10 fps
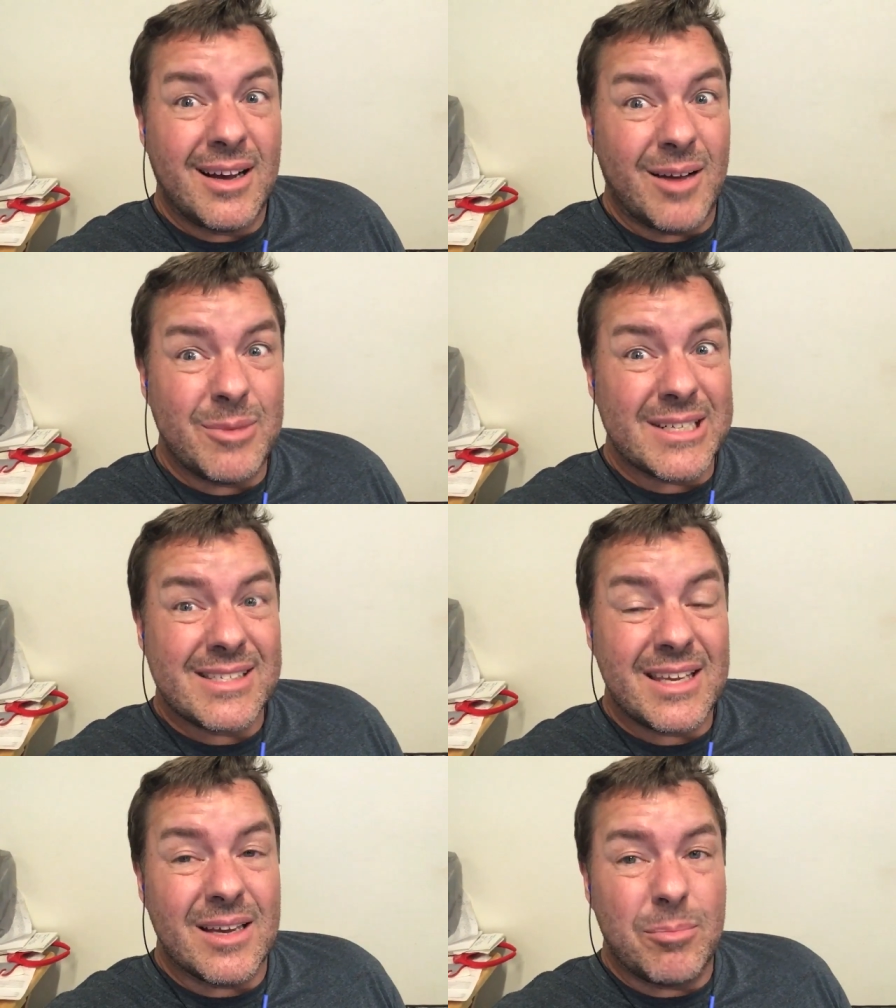I'm going to
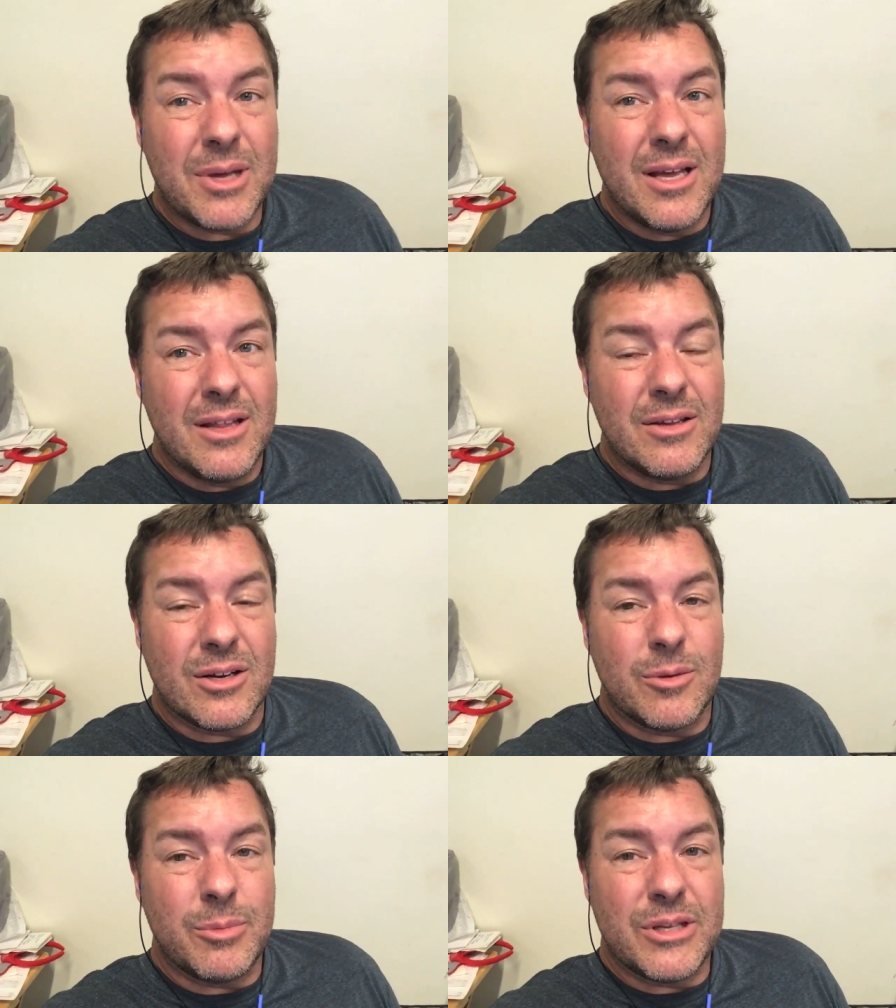skip. They're
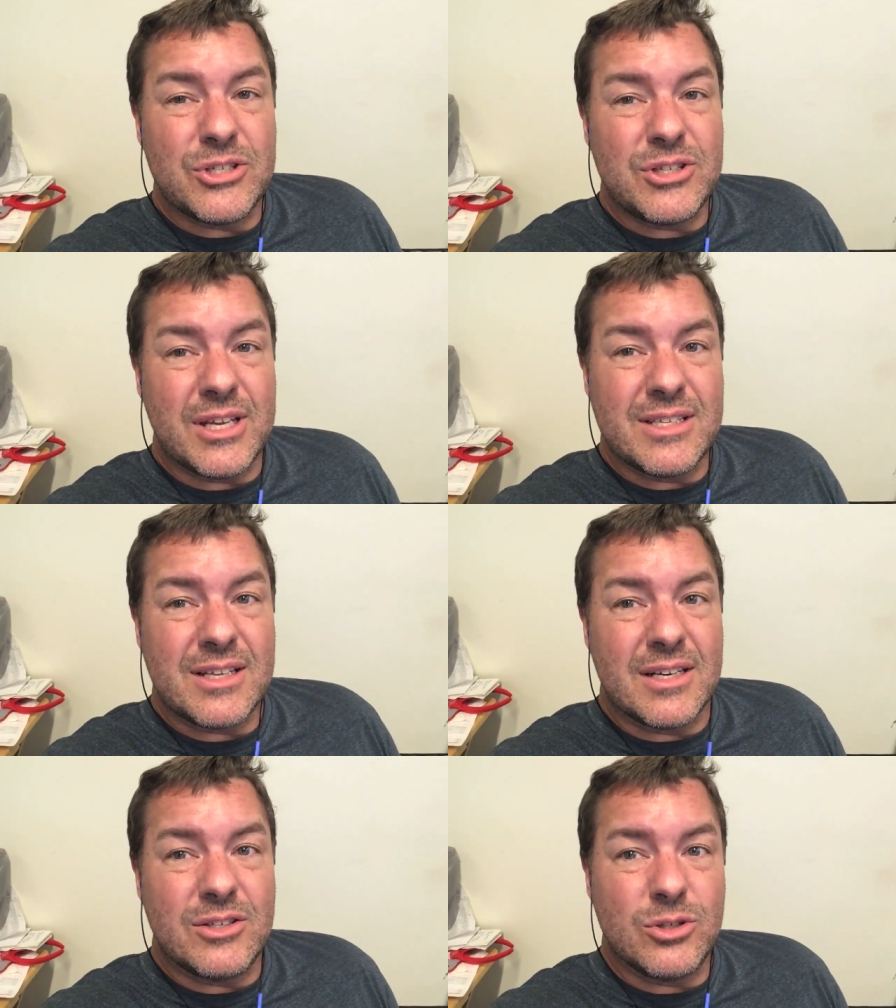going to be just things that
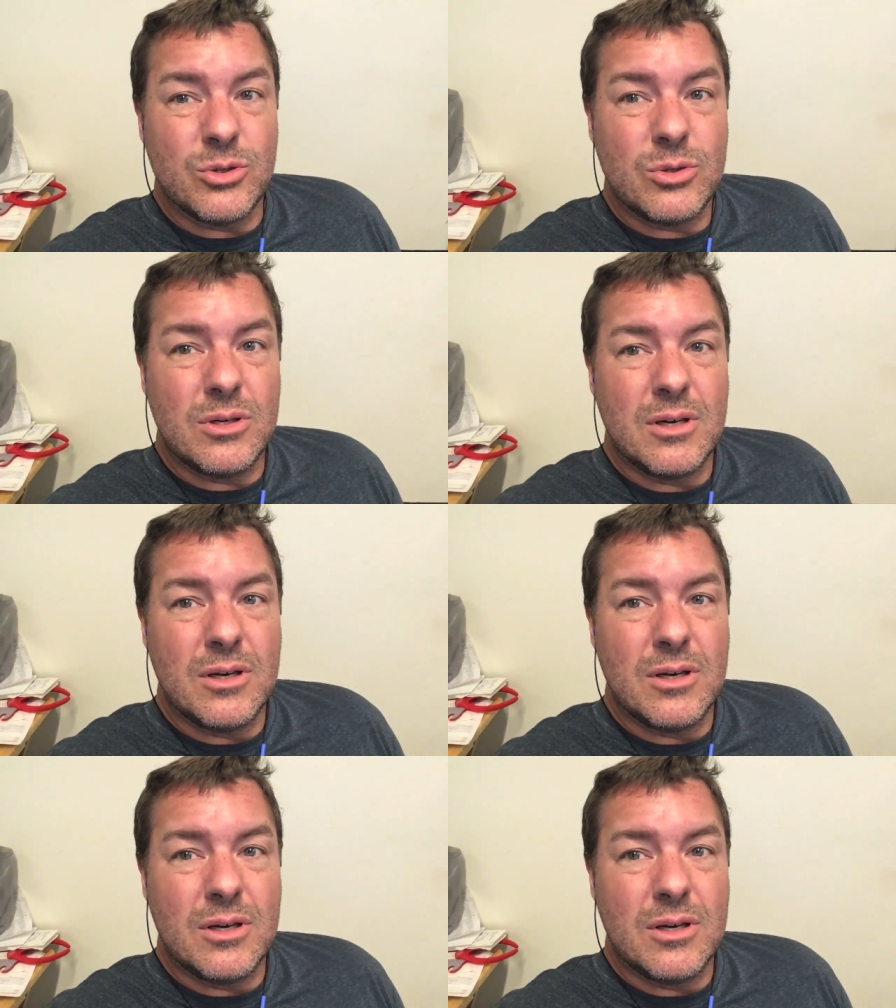I do